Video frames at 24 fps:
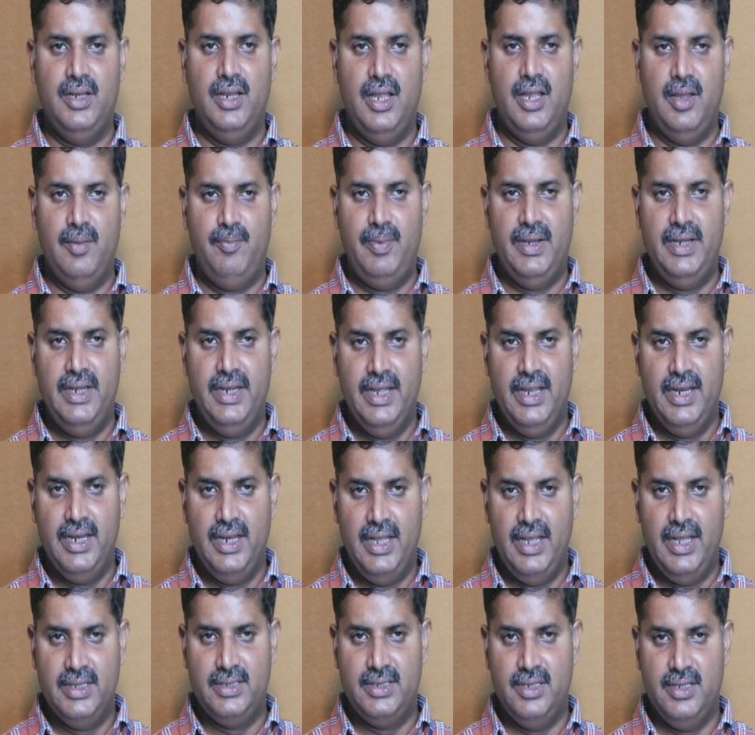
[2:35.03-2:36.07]
appending
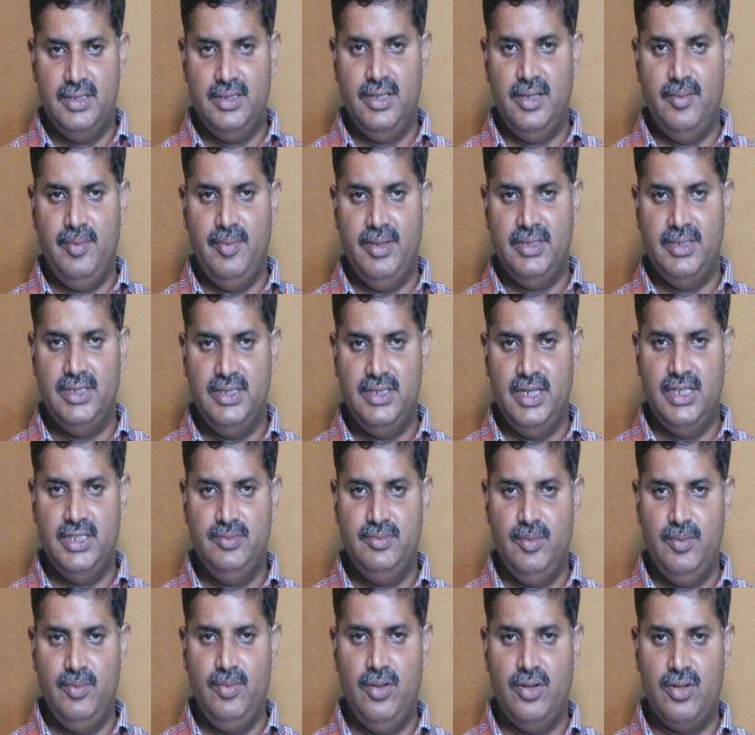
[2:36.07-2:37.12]
length, the message has
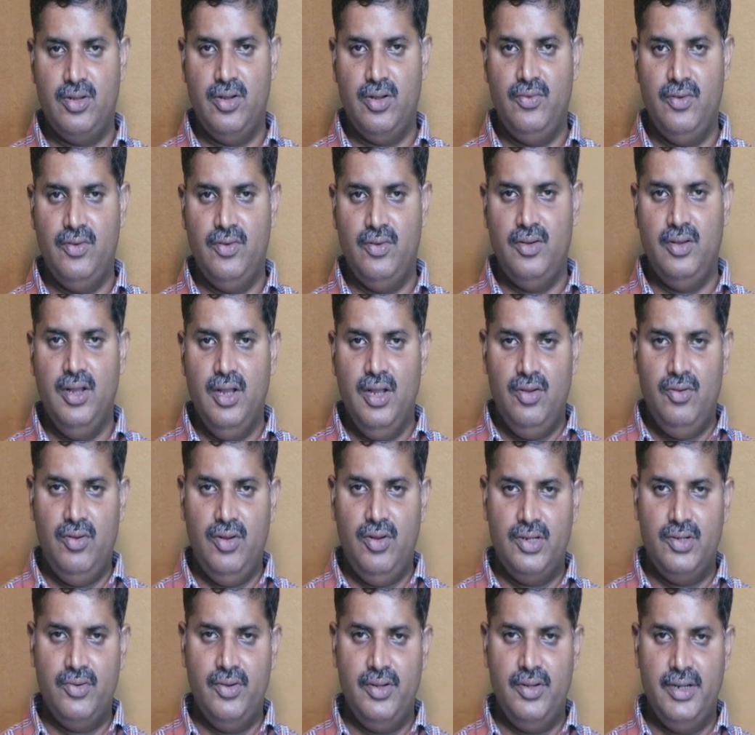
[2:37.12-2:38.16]
been block of
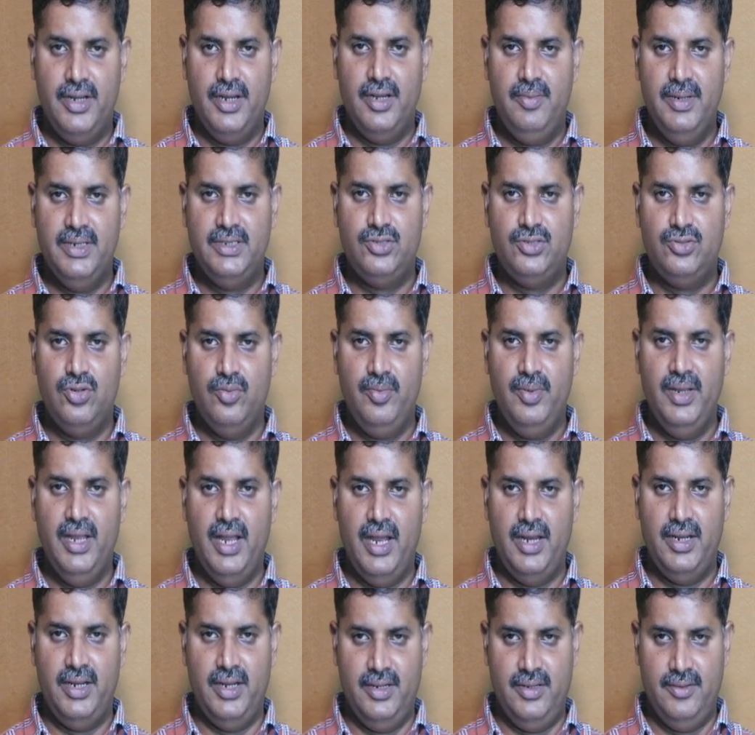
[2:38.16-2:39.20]
128 bits to be
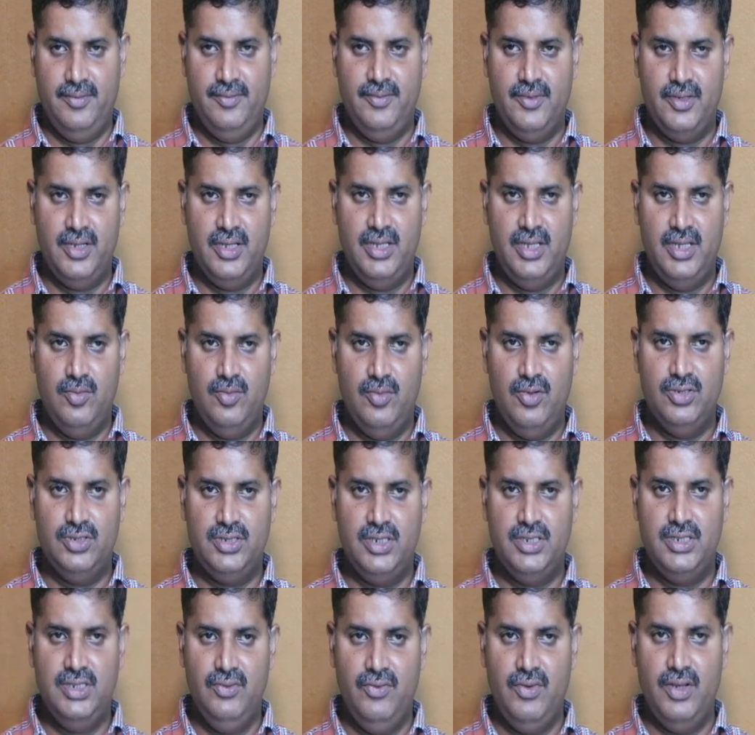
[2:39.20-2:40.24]
added. Okay, the most
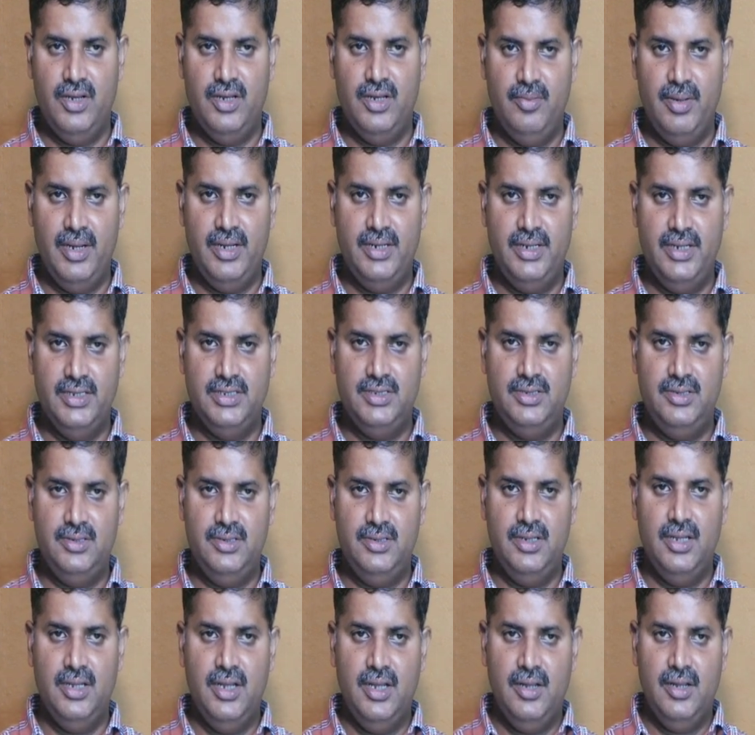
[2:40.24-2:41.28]
significant
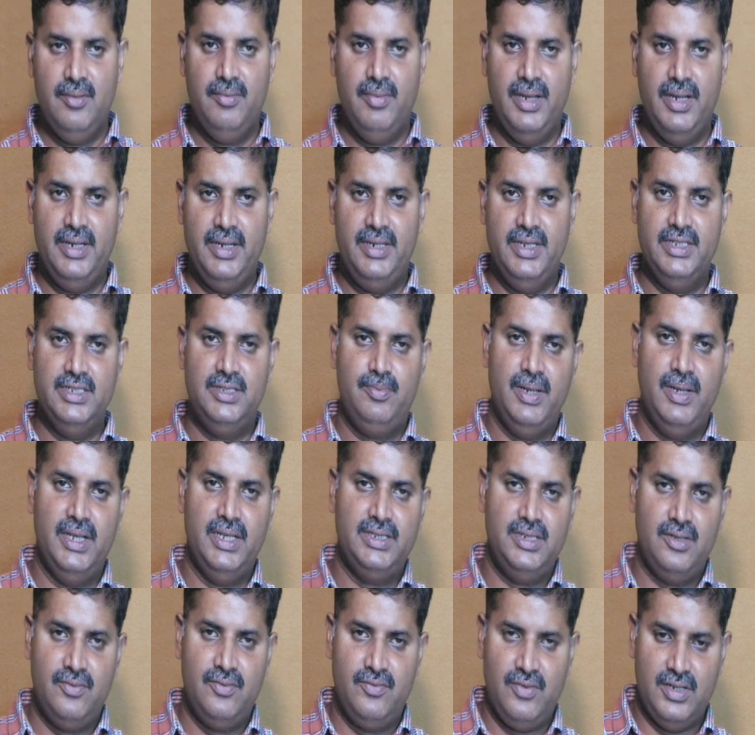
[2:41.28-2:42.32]
byte is
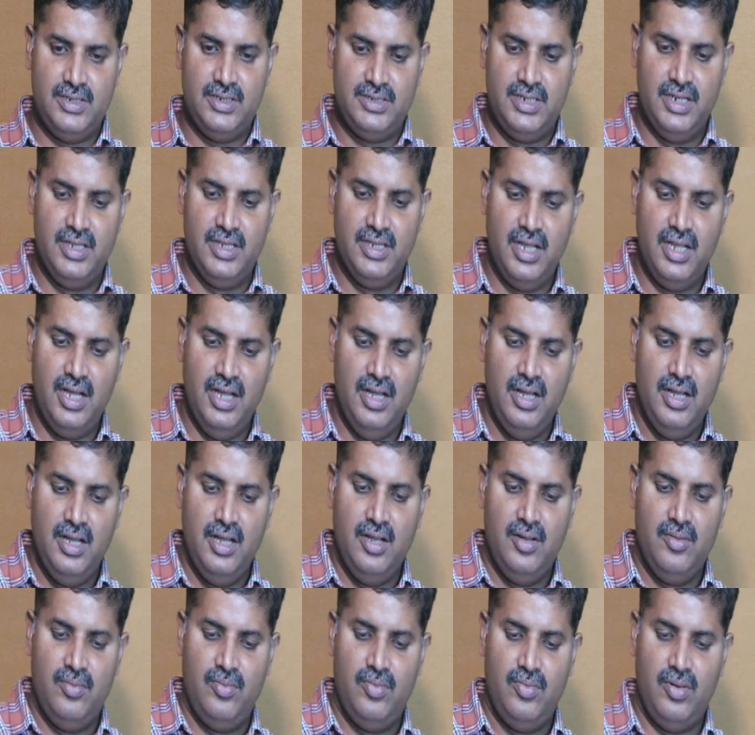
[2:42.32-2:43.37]
placed first in the
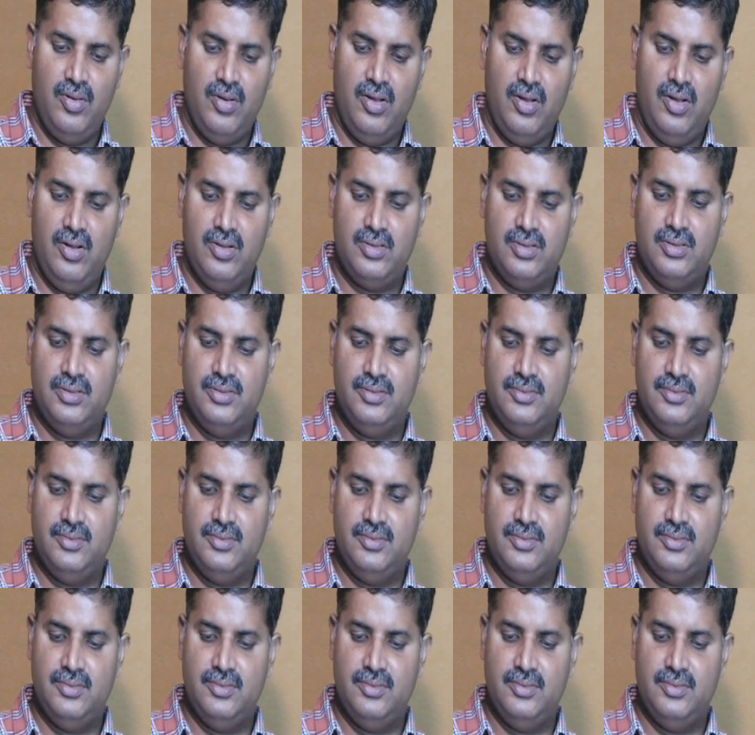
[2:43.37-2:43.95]
block.